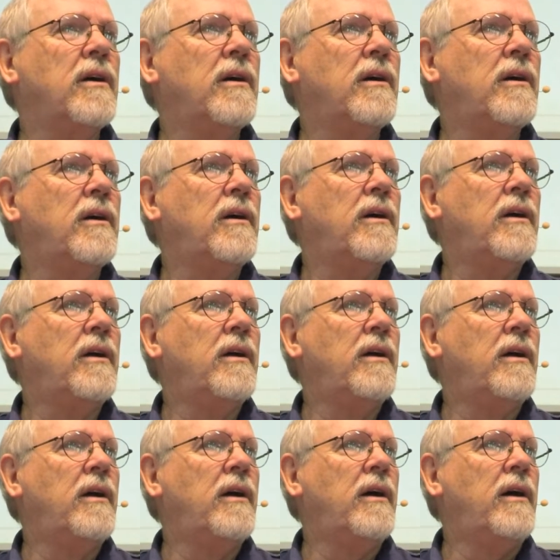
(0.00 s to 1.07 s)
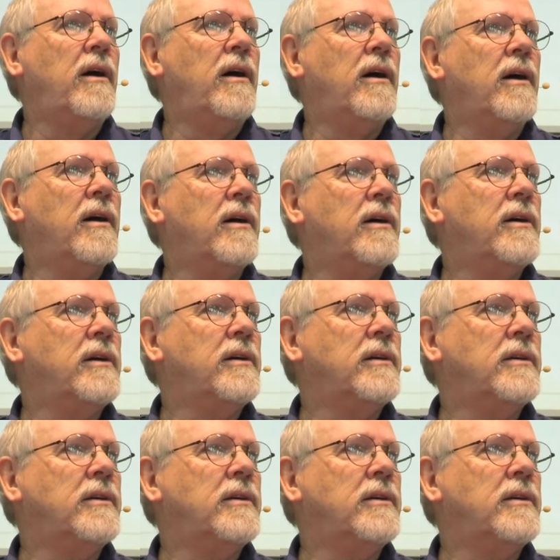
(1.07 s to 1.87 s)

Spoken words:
(silence)